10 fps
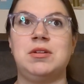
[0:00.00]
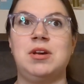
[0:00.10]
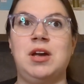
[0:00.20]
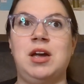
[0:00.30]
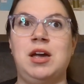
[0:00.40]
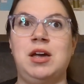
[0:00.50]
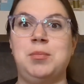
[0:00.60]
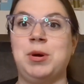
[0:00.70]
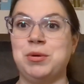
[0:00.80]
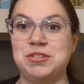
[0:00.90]
a
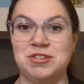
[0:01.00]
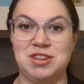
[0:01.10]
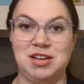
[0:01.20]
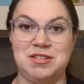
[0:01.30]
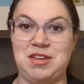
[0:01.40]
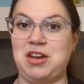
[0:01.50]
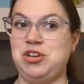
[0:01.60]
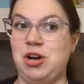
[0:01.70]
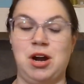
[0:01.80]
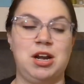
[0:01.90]
post that said
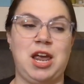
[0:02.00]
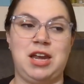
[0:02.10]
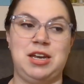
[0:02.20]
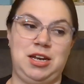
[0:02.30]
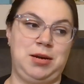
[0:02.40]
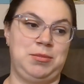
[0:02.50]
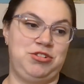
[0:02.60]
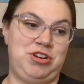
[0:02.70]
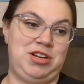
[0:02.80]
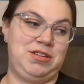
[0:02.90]
yarn and knitting
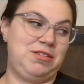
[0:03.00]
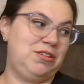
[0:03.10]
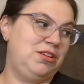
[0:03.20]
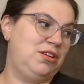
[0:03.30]
machines.